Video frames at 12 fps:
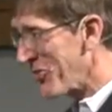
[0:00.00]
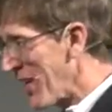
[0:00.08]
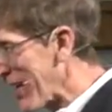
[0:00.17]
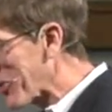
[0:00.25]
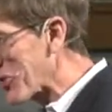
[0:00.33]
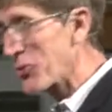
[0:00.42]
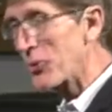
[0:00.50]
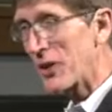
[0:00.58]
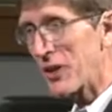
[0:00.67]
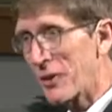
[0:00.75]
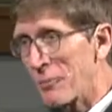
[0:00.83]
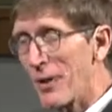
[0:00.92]
next to
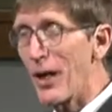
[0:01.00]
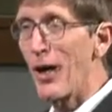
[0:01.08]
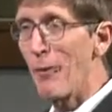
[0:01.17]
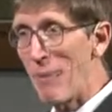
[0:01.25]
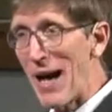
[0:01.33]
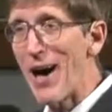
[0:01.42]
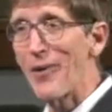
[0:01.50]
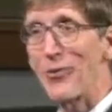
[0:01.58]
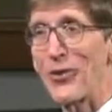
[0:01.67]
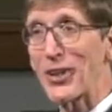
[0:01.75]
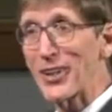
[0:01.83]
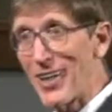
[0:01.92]
him about
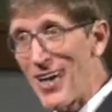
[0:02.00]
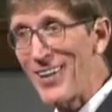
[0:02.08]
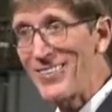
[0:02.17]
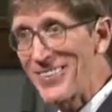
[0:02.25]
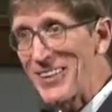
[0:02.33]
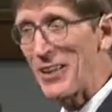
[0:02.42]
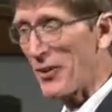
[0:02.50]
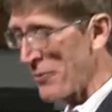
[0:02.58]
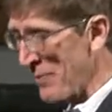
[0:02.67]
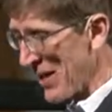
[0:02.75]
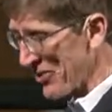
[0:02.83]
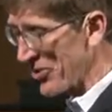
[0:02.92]
the content of the
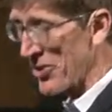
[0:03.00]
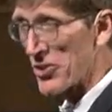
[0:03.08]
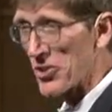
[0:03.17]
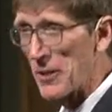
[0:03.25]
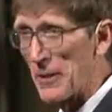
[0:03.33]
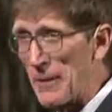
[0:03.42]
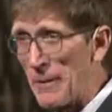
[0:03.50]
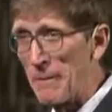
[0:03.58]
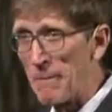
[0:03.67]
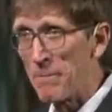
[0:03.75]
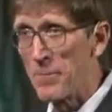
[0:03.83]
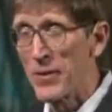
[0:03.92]
message.
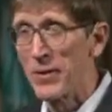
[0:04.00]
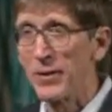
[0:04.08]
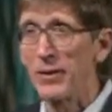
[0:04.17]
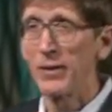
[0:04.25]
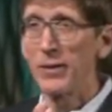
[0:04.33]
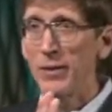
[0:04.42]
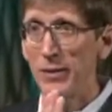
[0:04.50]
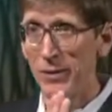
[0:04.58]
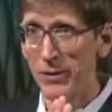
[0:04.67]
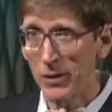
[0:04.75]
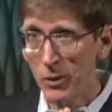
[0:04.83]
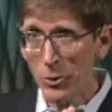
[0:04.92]
And
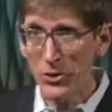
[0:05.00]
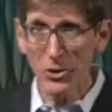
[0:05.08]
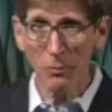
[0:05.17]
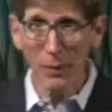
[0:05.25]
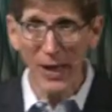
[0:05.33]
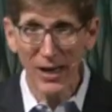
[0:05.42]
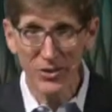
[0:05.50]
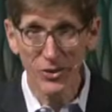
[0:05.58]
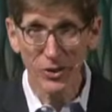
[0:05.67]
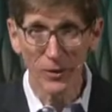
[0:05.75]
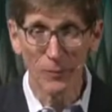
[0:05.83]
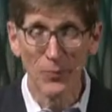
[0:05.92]
here was your
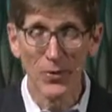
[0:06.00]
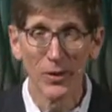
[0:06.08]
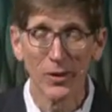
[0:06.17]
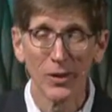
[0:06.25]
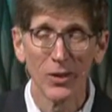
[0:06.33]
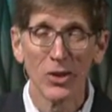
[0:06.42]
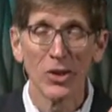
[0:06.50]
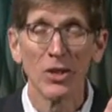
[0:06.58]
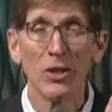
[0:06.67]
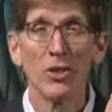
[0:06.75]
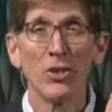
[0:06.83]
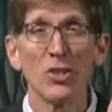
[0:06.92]
pastor,
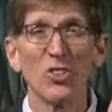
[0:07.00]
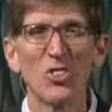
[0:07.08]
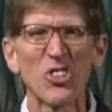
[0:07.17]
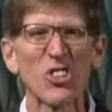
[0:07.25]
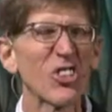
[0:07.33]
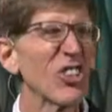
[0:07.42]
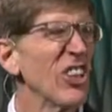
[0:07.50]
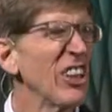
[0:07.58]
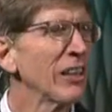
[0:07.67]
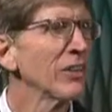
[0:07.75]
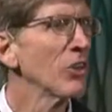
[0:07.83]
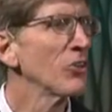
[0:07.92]

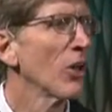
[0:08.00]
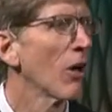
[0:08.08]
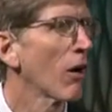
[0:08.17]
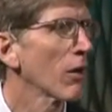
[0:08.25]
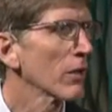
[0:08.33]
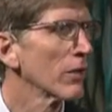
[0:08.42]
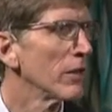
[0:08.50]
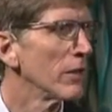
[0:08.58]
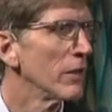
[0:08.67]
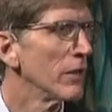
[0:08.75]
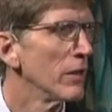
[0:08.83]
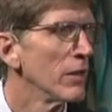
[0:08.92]
sitting in the dark,
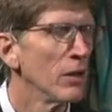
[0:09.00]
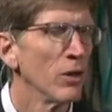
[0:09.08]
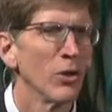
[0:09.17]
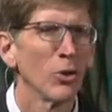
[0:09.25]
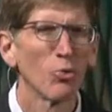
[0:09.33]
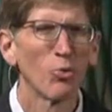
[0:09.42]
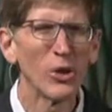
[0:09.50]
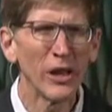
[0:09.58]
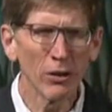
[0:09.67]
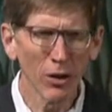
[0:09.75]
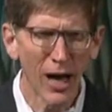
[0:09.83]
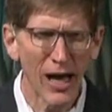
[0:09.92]

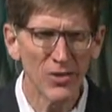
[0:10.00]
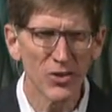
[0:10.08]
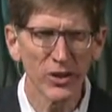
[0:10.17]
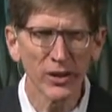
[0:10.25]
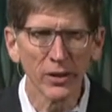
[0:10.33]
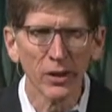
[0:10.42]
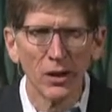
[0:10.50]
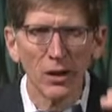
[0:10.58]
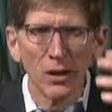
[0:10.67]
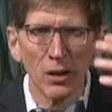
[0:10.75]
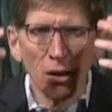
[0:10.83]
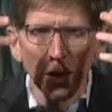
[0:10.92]
realizing
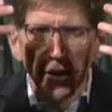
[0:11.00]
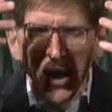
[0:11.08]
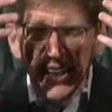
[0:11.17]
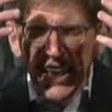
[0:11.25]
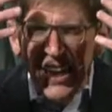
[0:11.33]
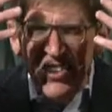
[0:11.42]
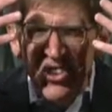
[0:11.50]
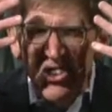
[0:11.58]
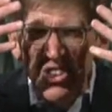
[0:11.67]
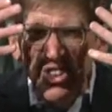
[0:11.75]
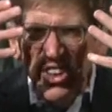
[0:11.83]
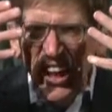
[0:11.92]
that he had
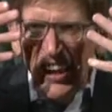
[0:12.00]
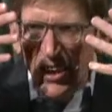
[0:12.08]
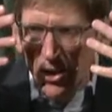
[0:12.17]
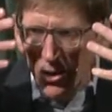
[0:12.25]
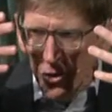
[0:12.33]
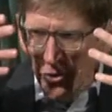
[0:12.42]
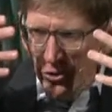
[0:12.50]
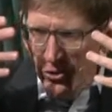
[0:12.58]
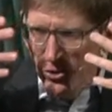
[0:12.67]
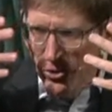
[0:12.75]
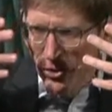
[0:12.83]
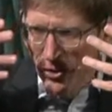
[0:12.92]
scales